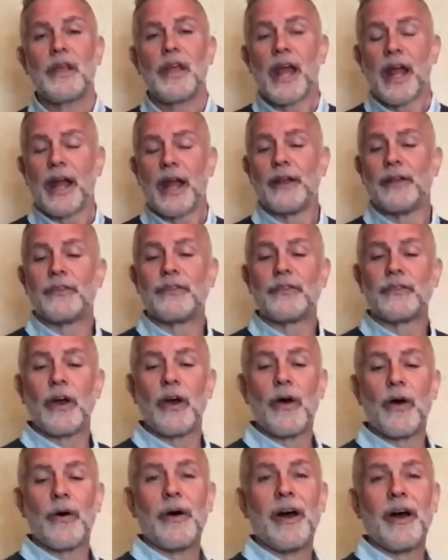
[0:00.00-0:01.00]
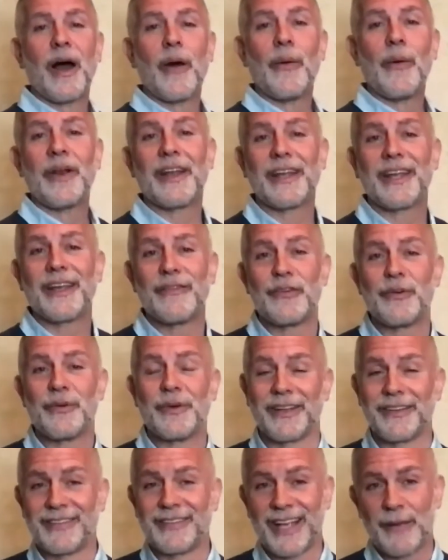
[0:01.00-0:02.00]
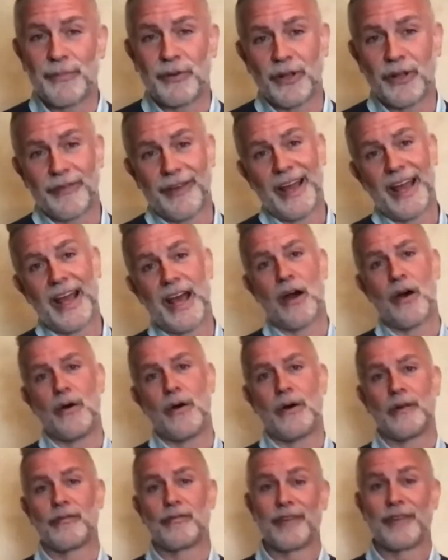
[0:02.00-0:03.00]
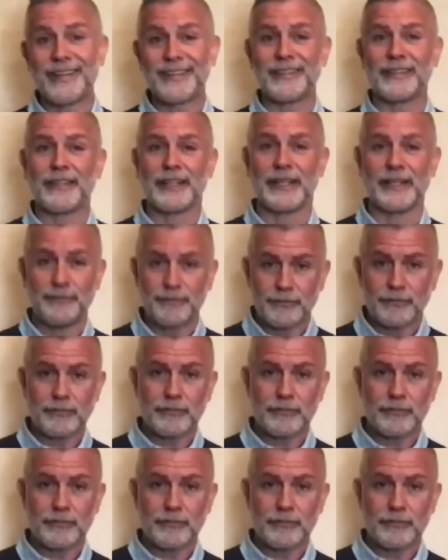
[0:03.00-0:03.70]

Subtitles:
And so I want to give you an example of how recently,